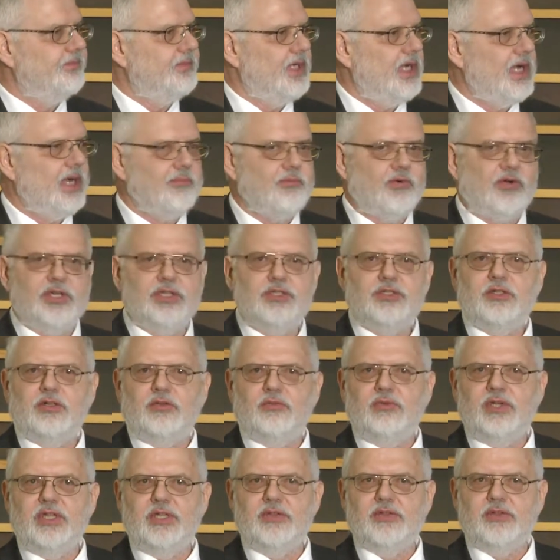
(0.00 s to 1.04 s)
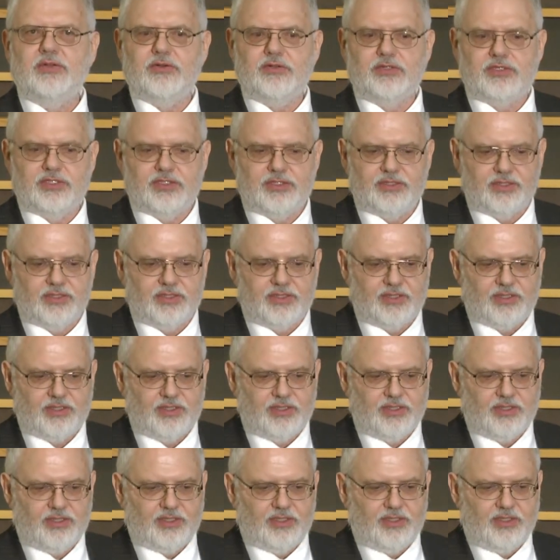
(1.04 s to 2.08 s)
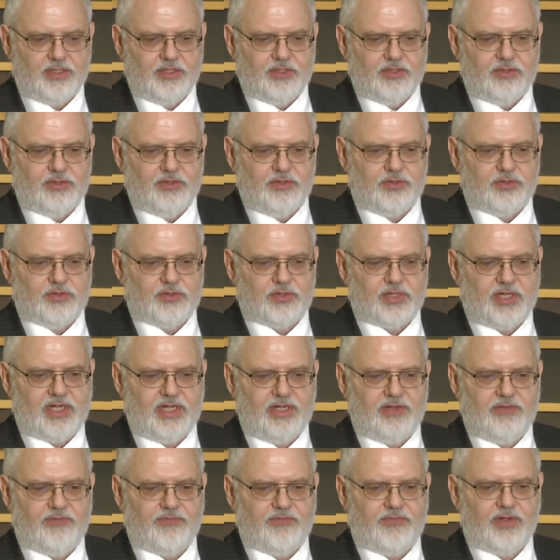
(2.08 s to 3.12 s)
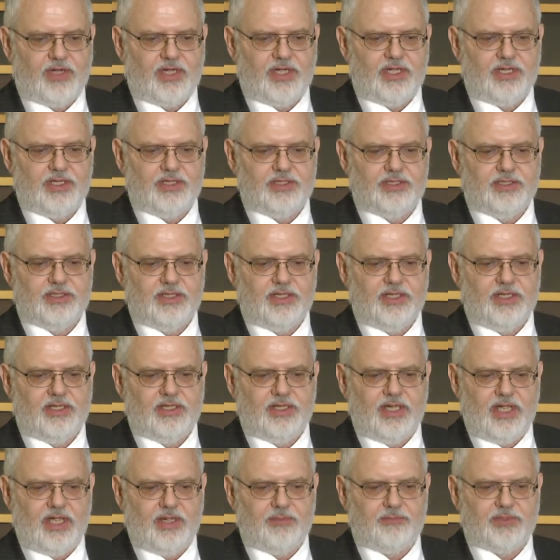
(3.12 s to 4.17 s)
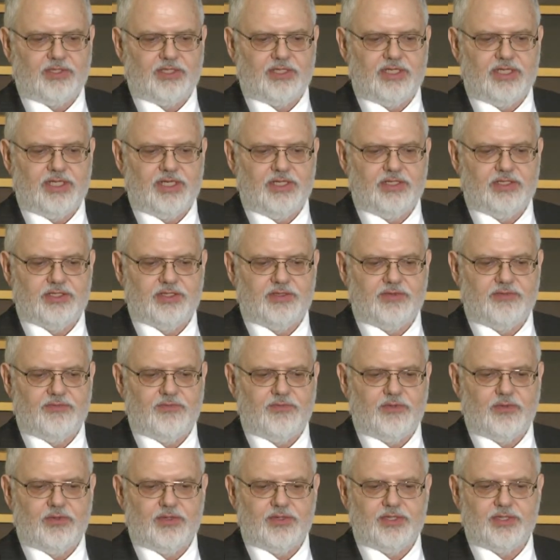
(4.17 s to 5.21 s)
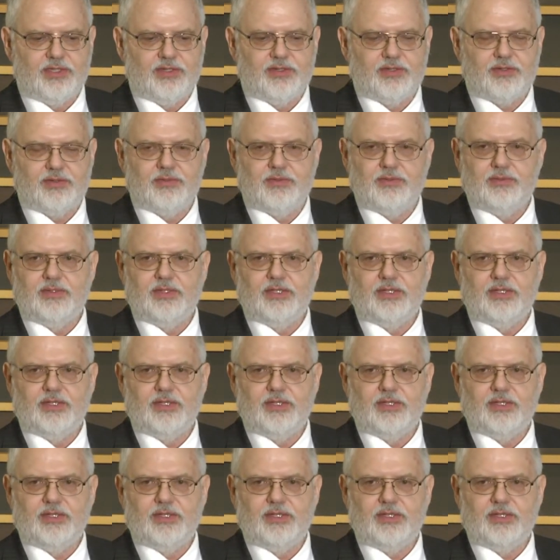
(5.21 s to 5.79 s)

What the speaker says: operational research, to try to find an application for this